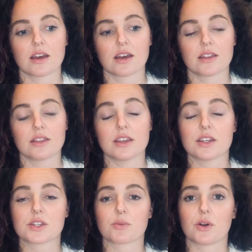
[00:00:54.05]

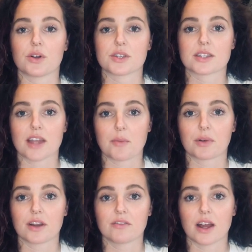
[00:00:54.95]
These were all
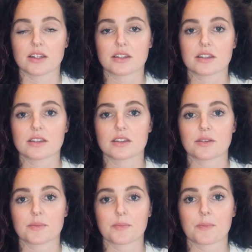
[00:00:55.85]
separate events,
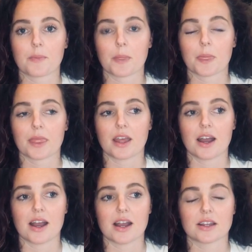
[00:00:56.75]

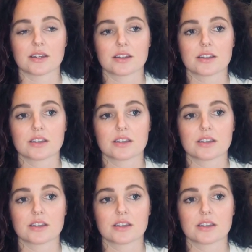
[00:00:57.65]
and